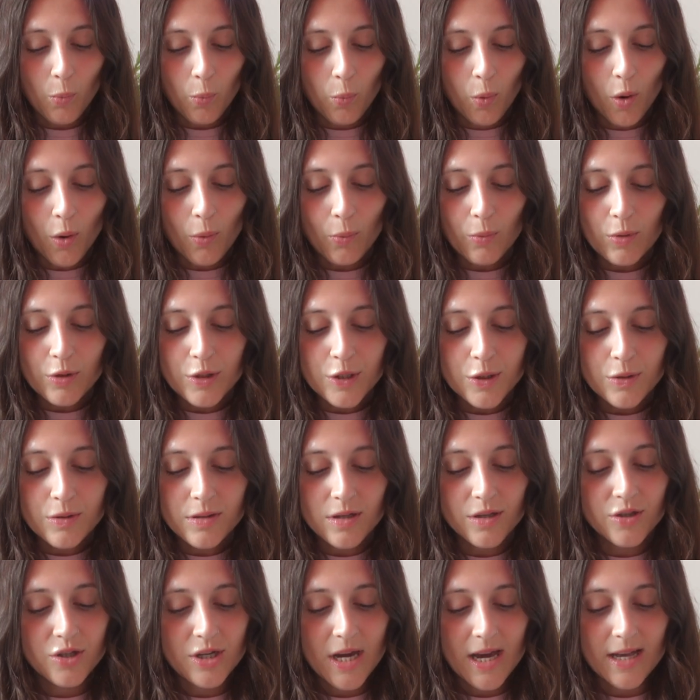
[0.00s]
What would you
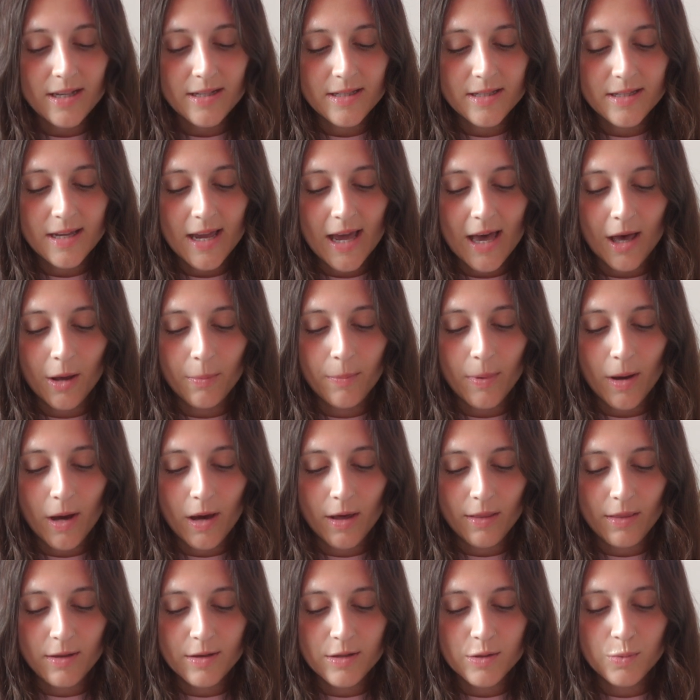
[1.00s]
suggest to help
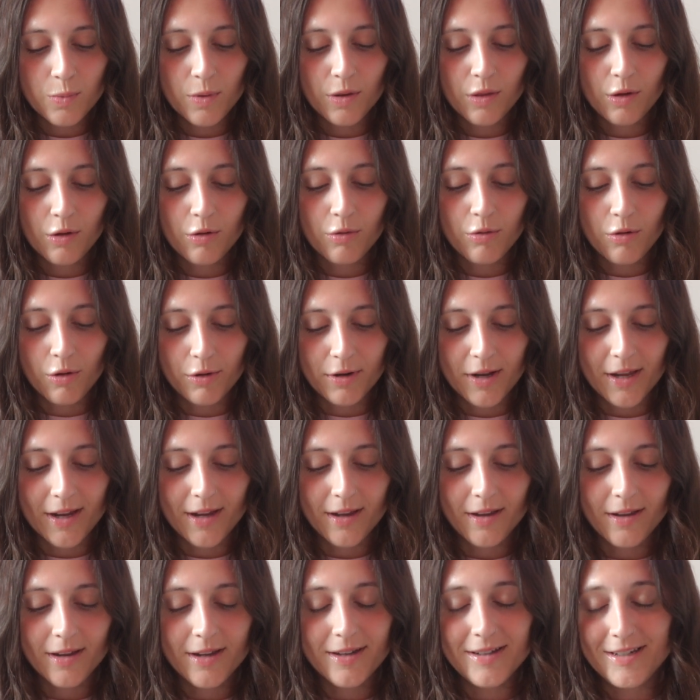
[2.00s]
others with chronic
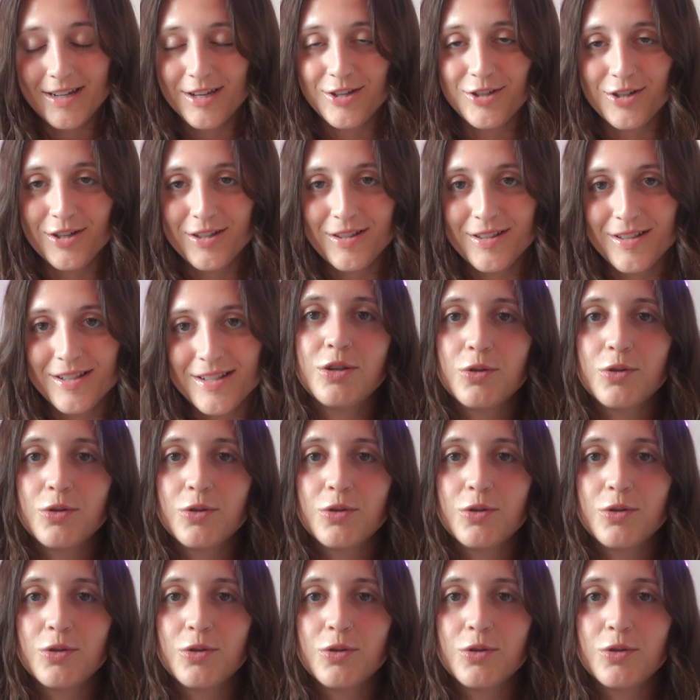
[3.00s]
conditions?